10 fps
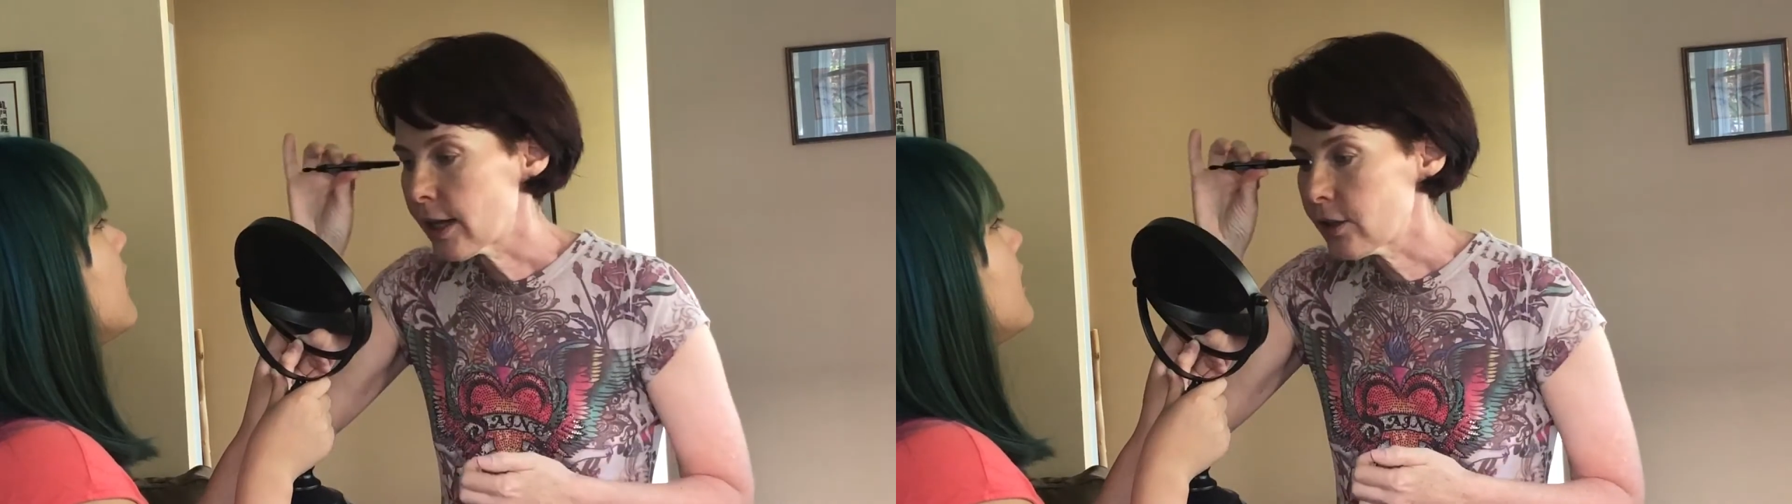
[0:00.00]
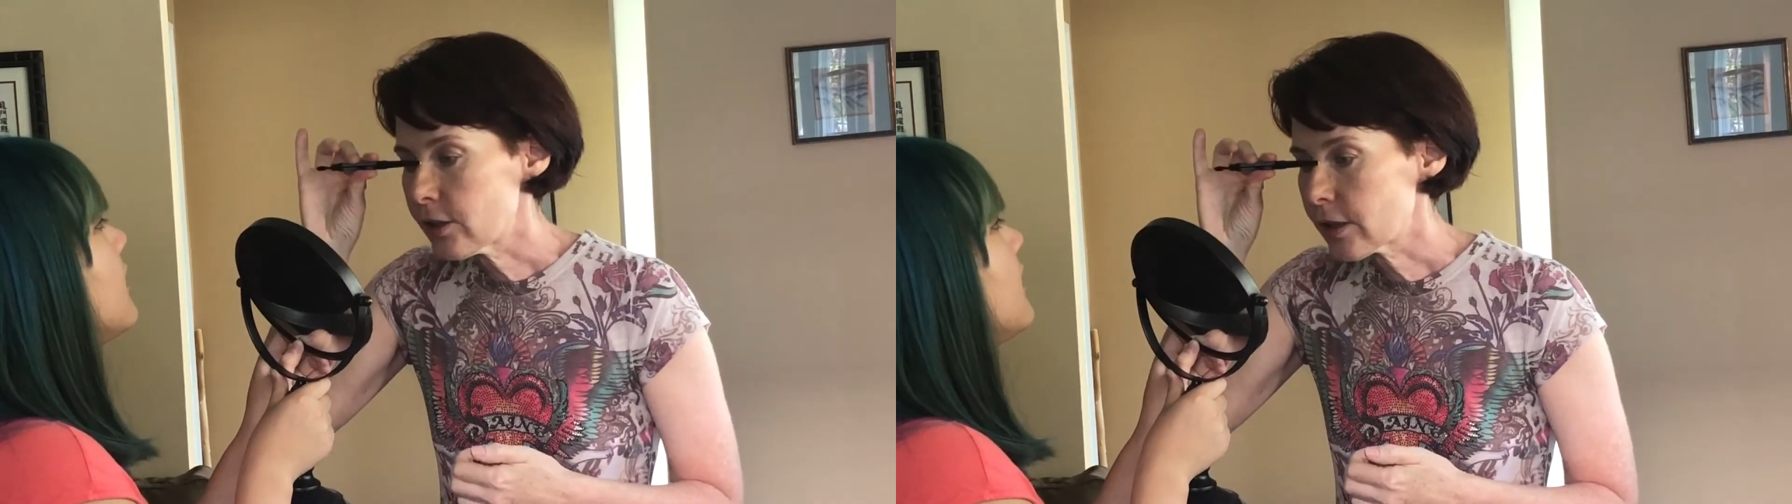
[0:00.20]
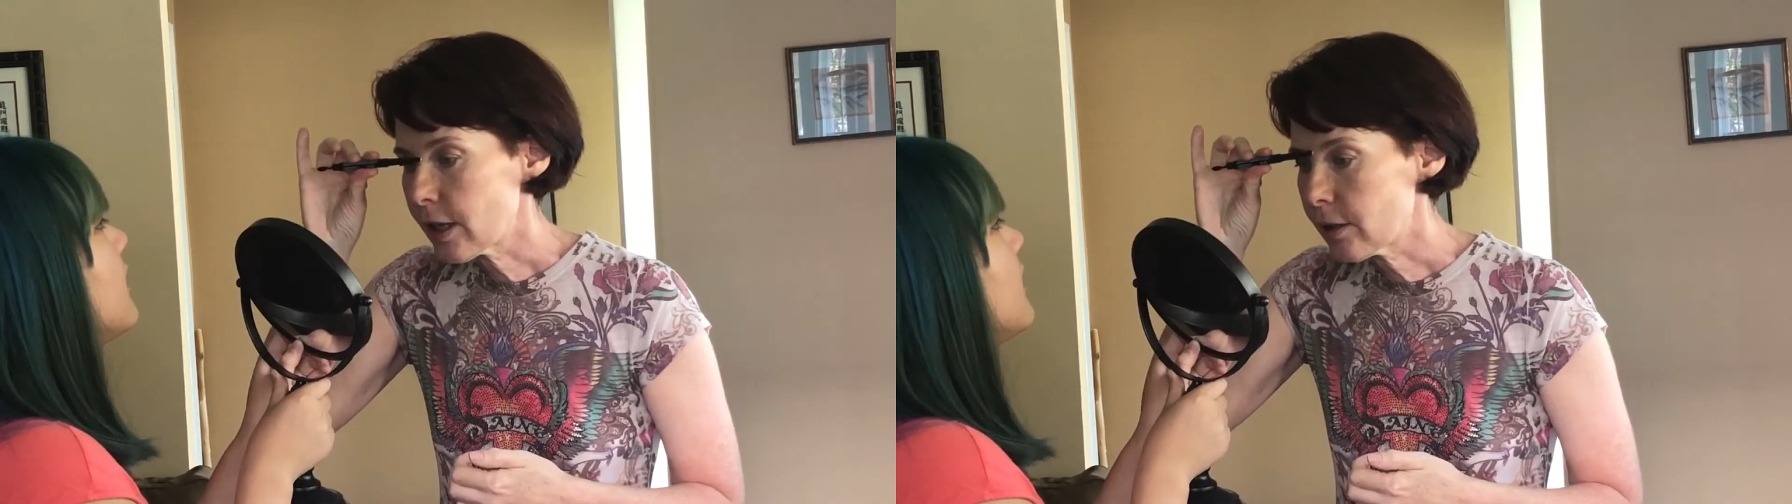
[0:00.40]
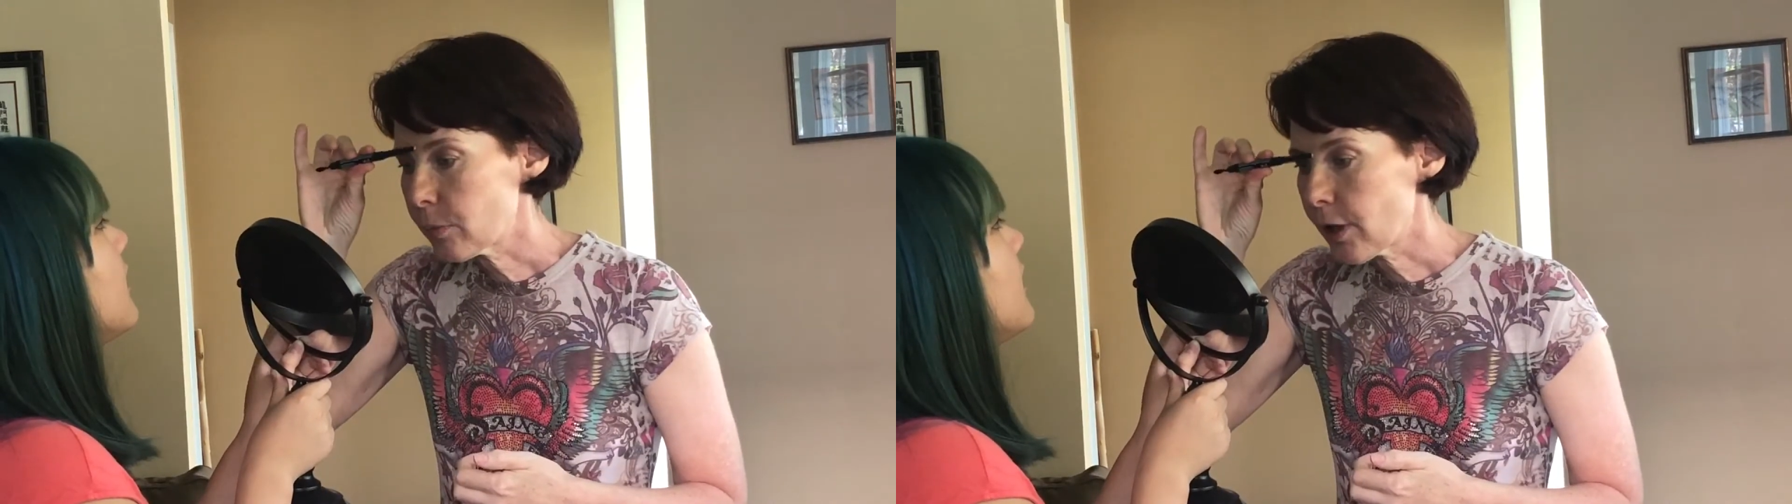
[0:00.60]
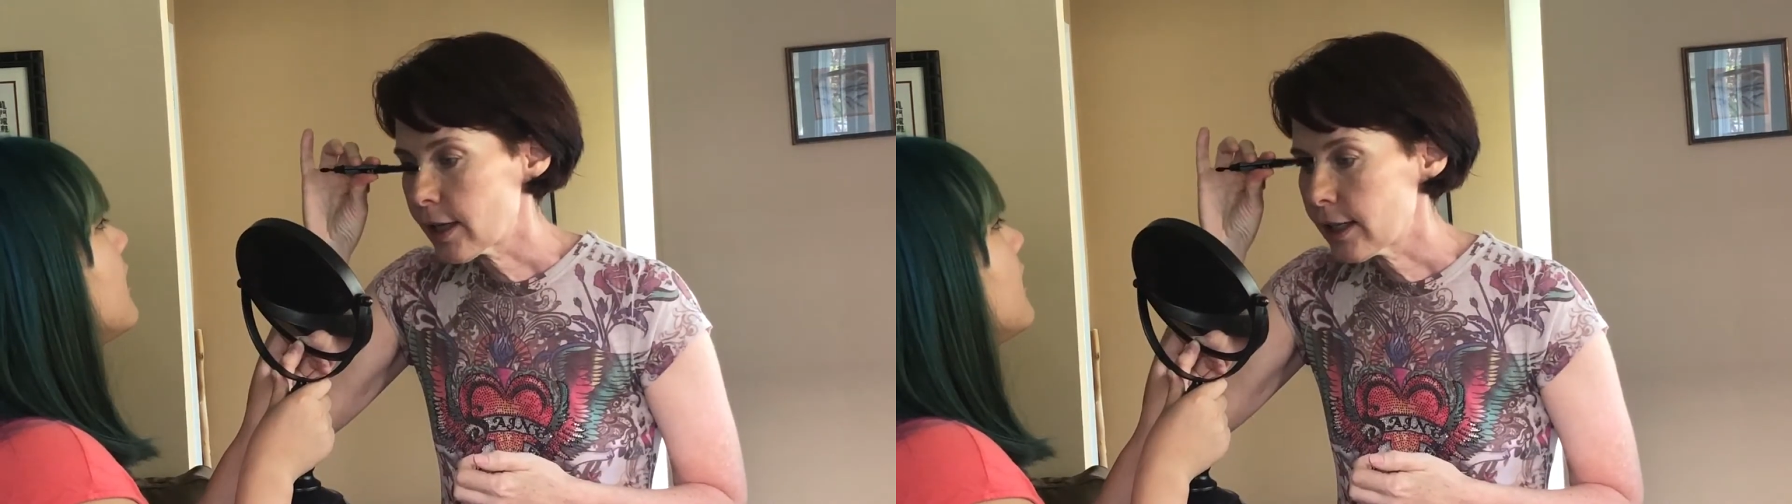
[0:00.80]
I just kind of
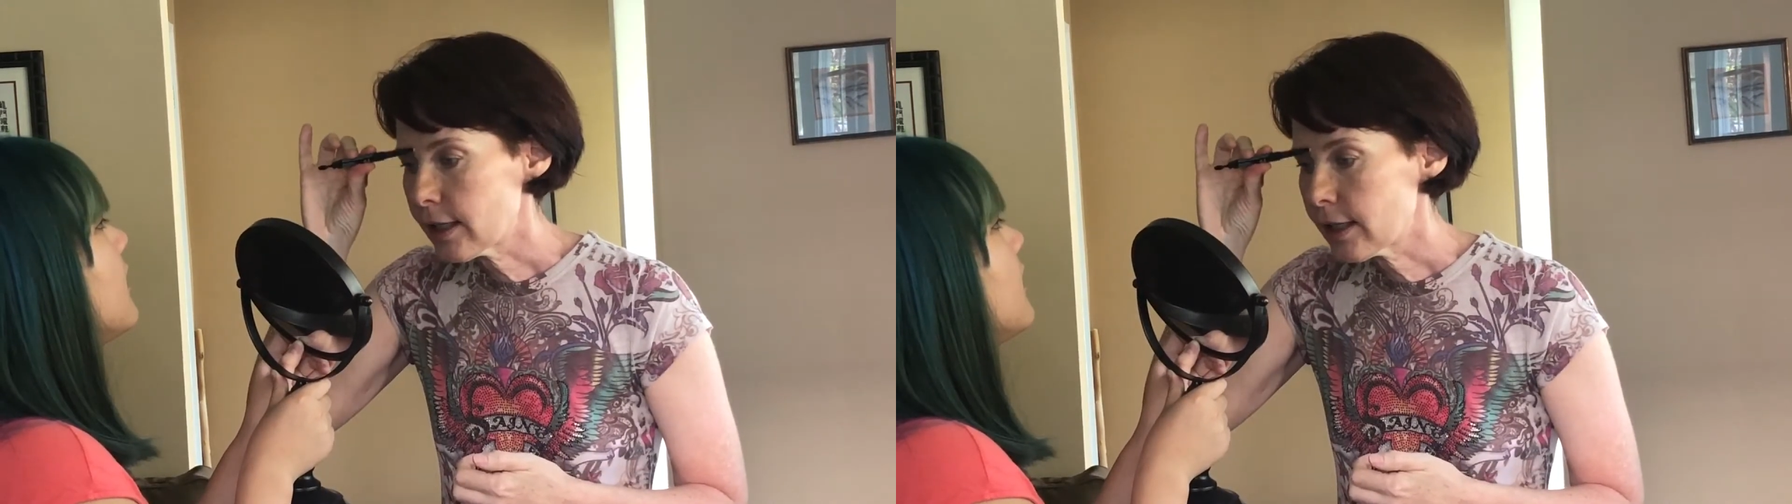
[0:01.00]
pluck in